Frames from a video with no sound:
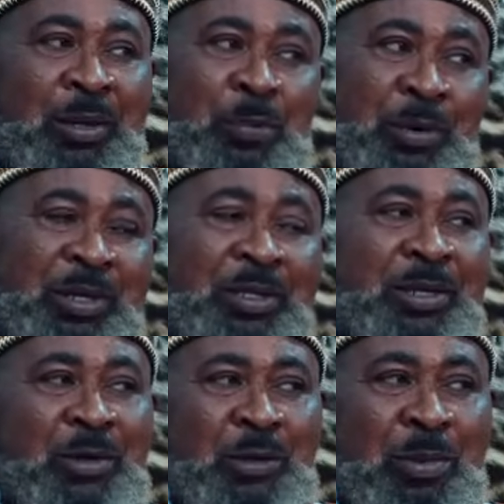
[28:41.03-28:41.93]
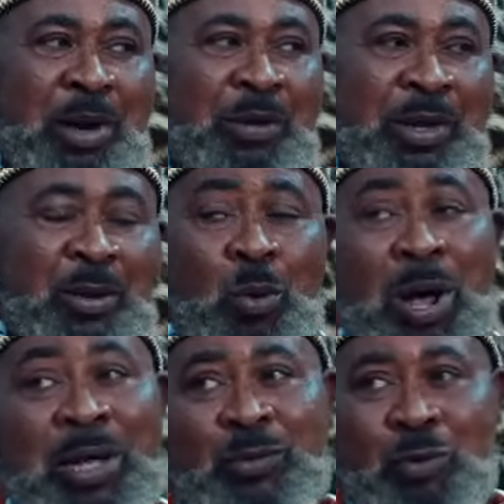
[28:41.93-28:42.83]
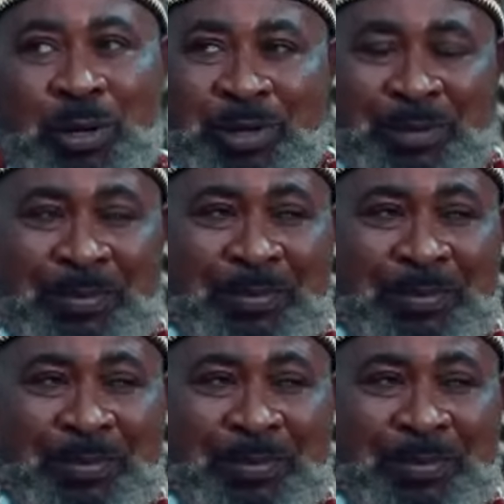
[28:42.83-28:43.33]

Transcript: The prince did not marry a white woman.